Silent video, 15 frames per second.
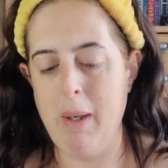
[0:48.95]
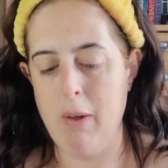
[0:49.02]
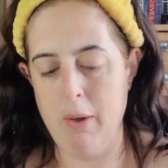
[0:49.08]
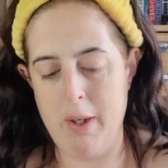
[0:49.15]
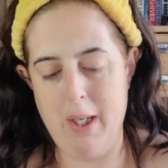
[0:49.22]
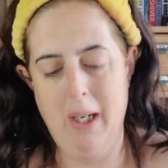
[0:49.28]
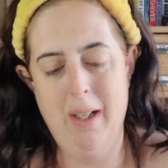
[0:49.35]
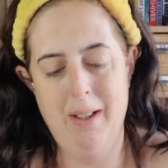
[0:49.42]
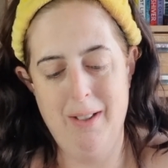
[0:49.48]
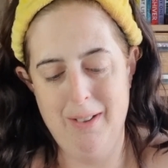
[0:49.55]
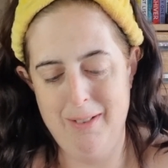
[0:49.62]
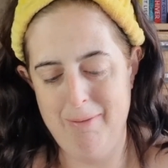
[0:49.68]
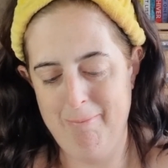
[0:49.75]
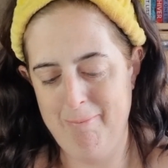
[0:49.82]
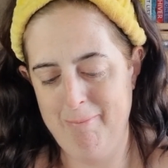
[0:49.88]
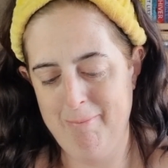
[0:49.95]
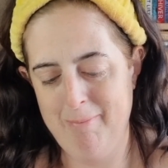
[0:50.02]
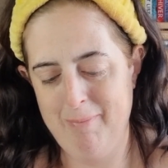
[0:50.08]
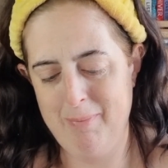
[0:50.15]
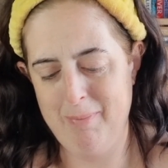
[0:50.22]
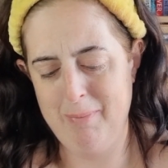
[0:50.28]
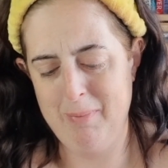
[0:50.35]
because
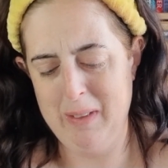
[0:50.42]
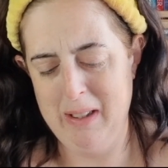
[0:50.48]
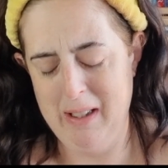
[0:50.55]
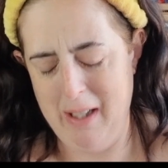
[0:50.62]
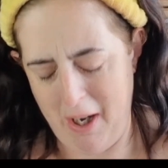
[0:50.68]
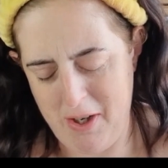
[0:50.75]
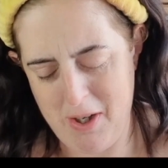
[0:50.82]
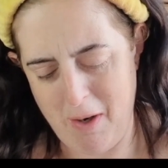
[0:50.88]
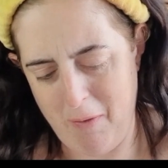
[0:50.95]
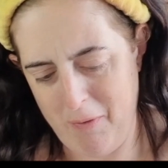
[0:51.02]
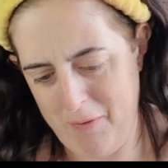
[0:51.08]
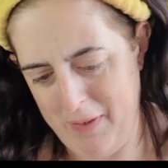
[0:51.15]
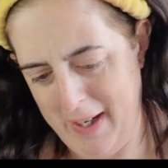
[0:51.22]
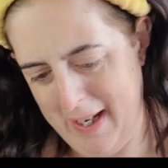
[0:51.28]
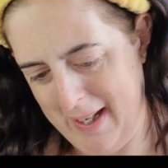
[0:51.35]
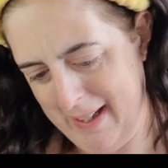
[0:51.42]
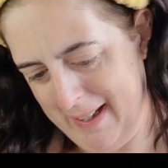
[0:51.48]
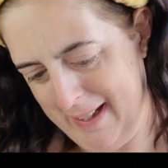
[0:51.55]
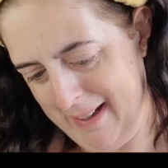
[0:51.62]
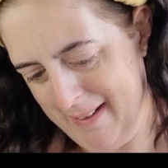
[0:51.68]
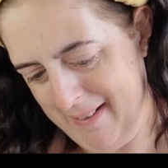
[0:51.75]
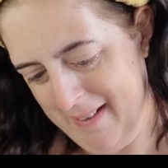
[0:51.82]
I don't feel
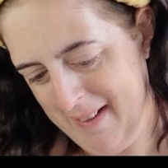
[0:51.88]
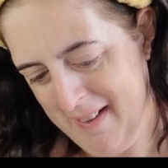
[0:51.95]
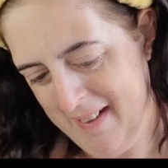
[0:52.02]
it.